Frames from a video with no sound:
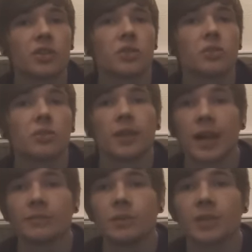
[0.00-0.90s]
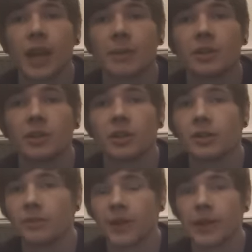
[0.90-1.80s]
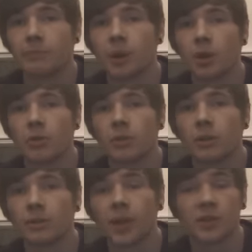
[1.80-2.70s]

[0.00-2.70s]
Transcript: you do 10 more damage to the defending Pokemon,